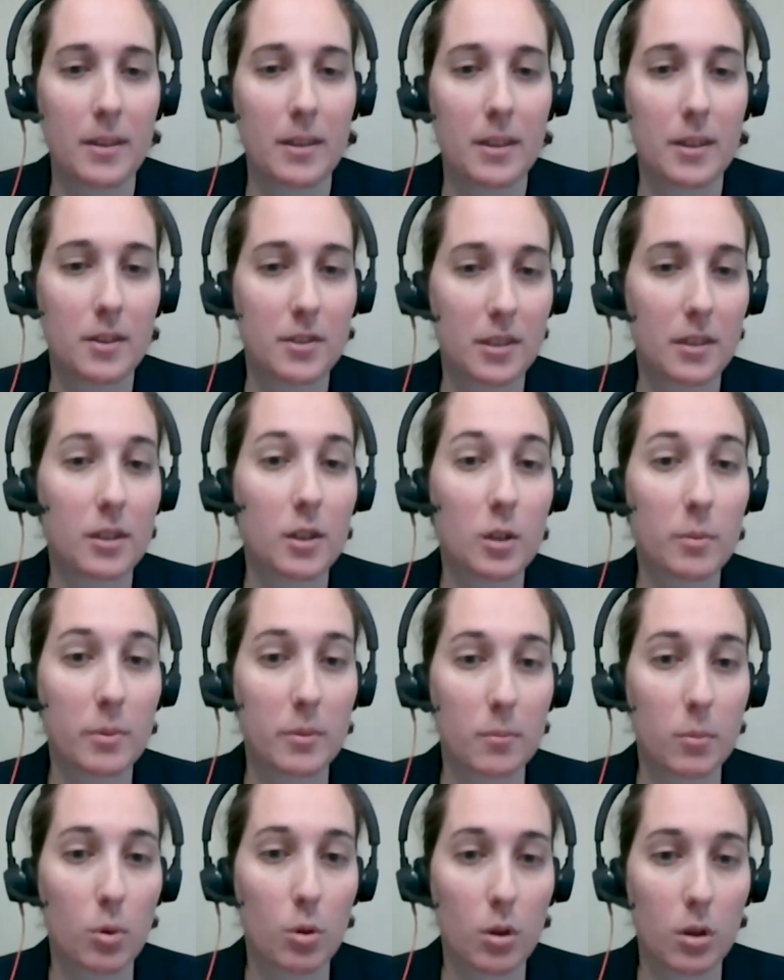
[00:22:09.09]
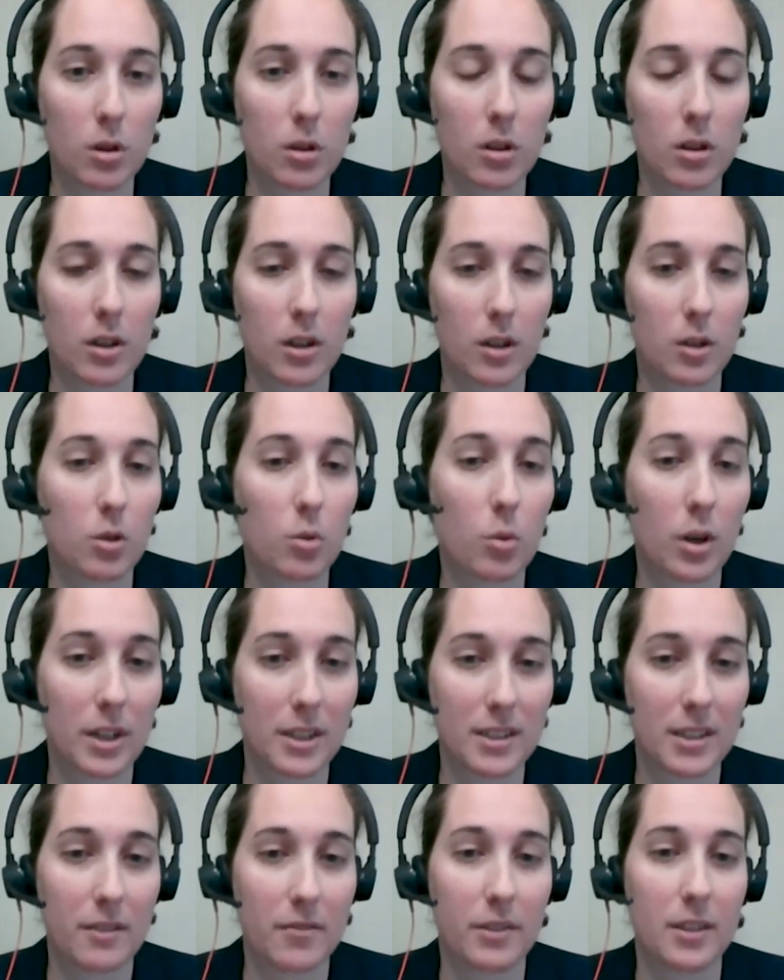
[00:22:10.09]
here's a little bit more uh,
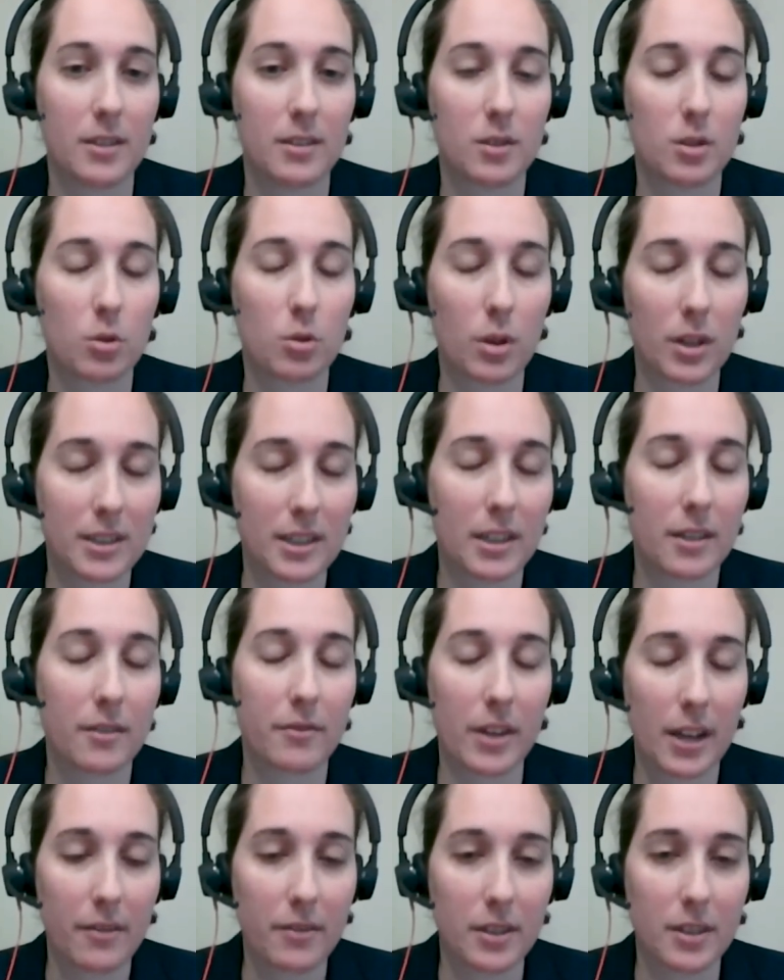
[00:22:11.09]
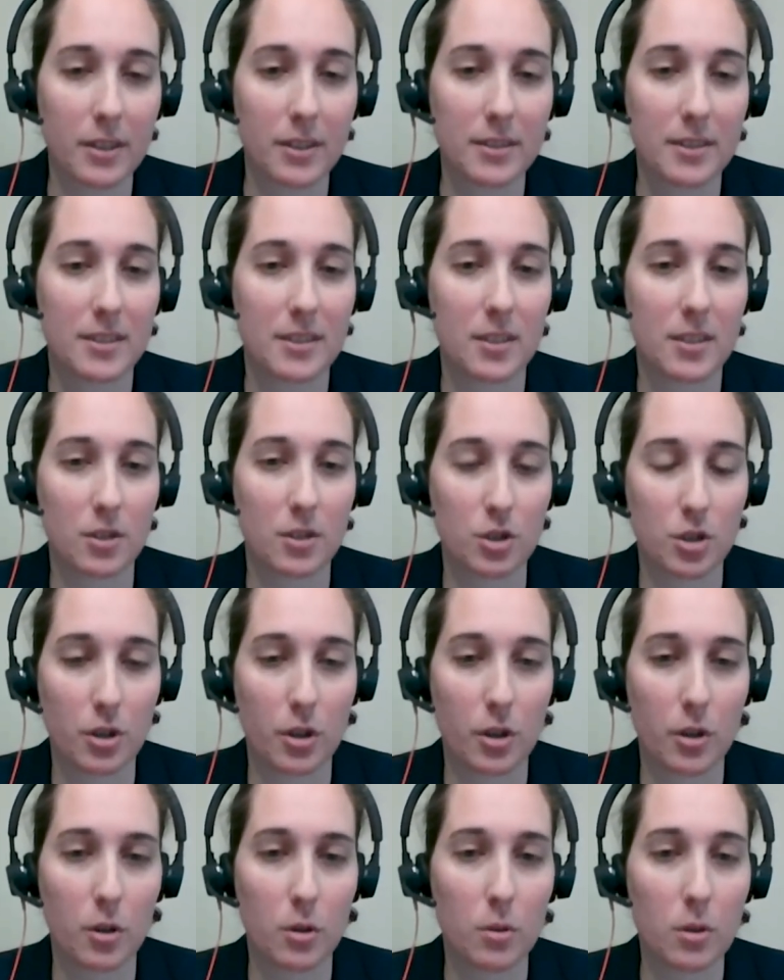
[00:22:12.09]
quantitative quantitative evidence to
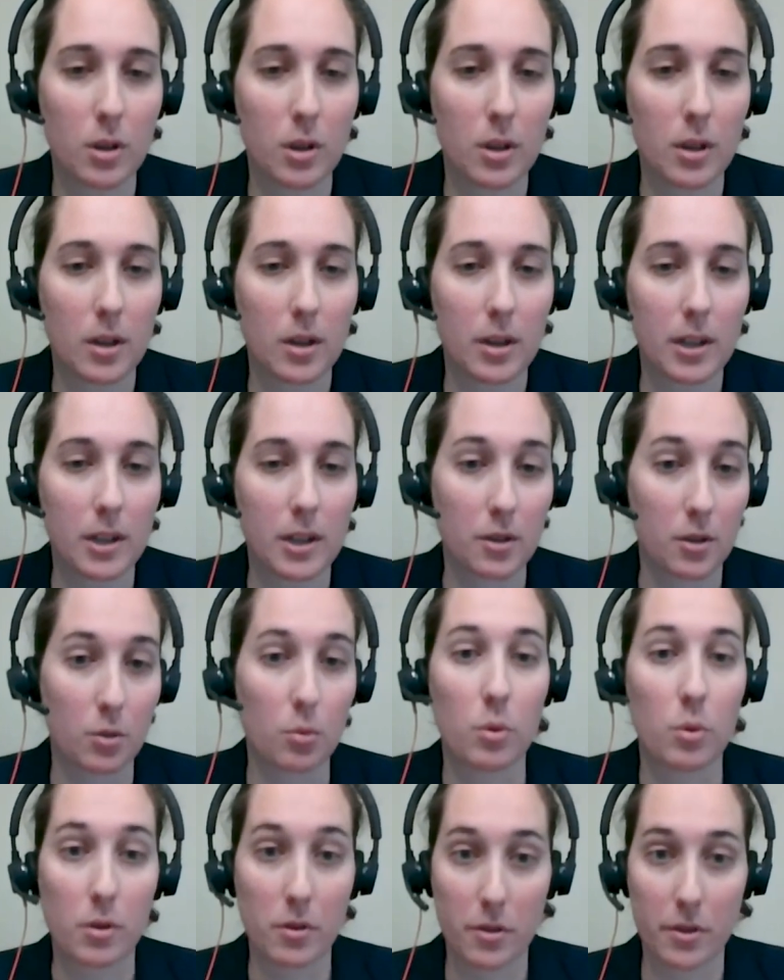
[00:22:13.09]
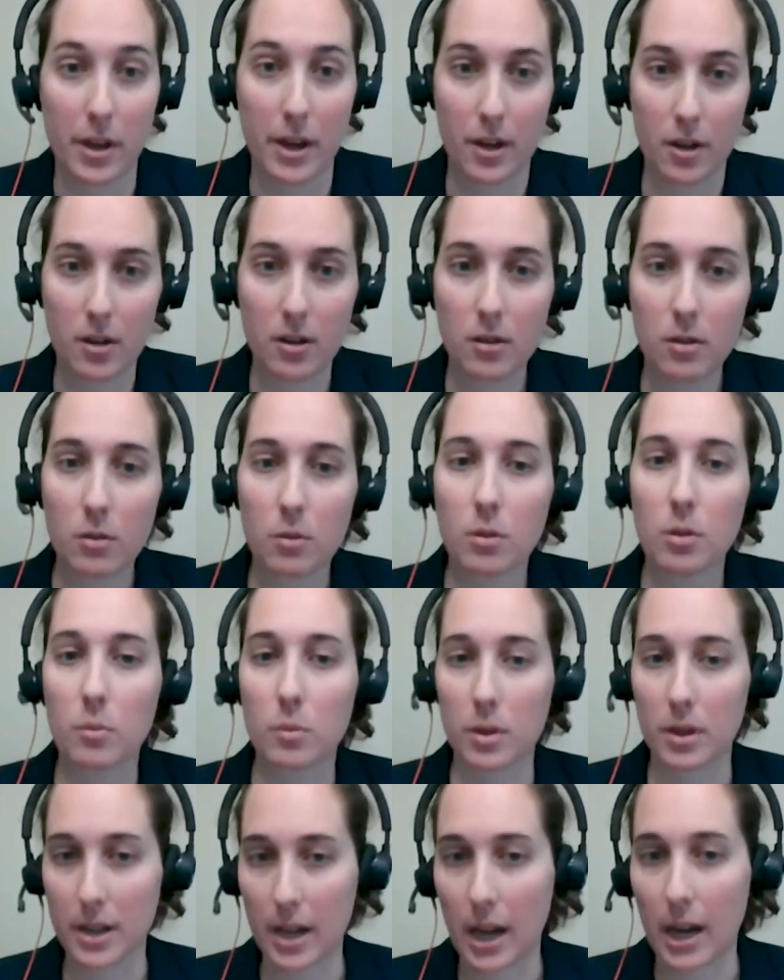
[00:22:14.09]
show either we're there or
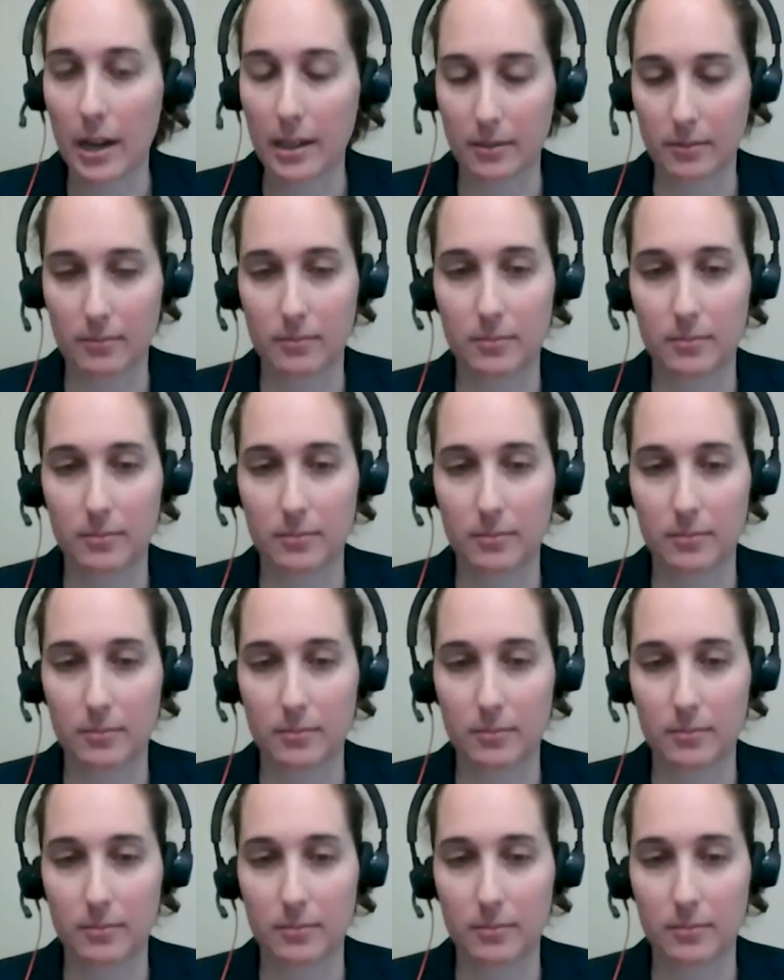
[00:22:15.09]
we're not